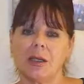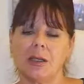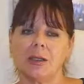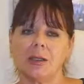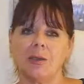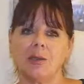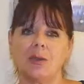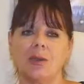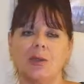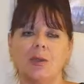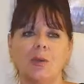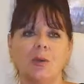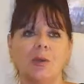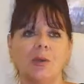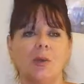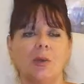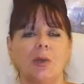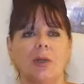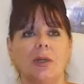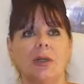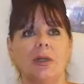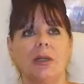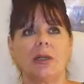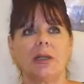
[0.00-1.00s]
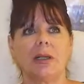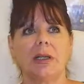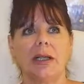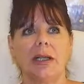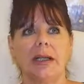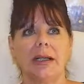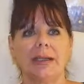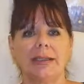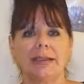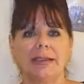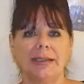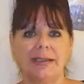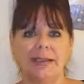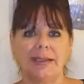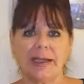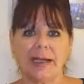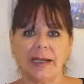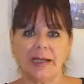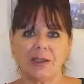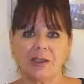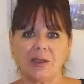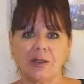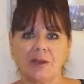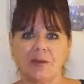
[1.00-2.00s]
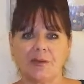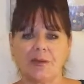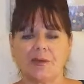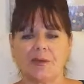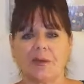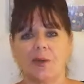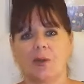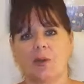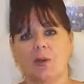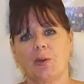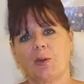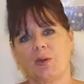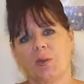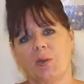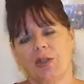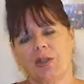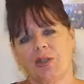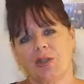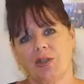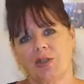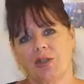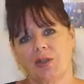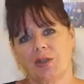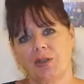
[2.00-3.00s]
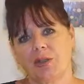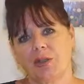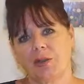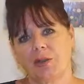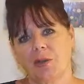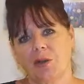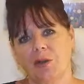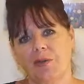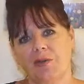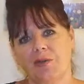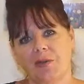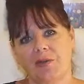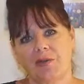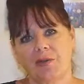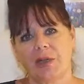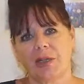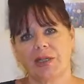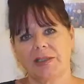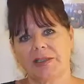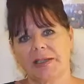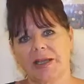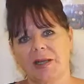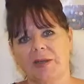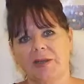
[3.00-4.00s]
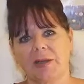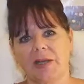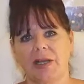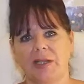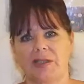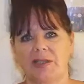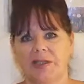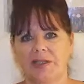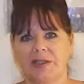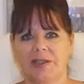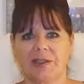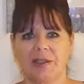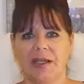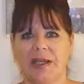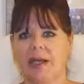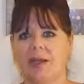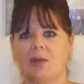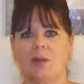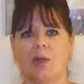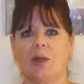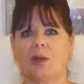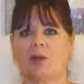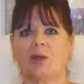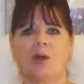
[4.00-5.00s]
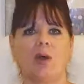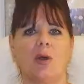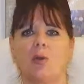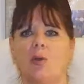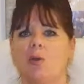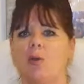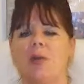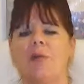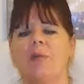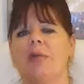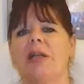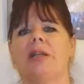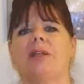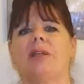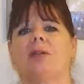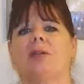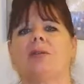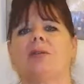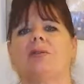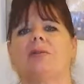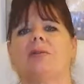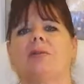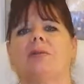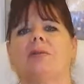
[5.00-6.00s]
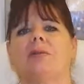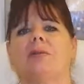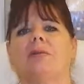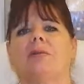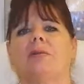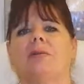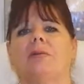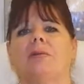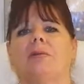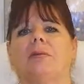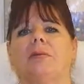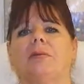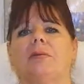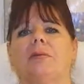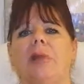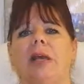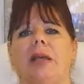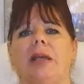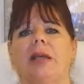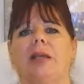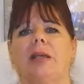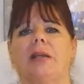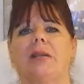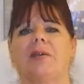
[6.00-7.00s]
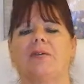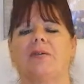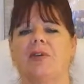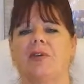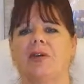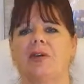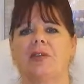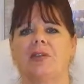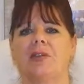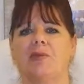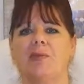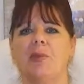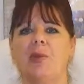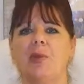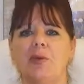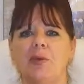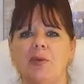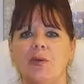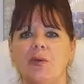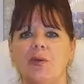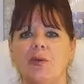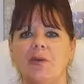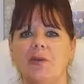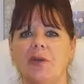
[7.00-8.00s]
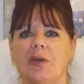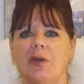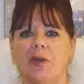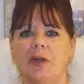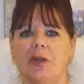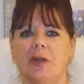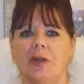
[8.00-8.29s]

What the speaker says: So instead of, though, which is a lot of advice out there, just saying, well, no, women don't make the first move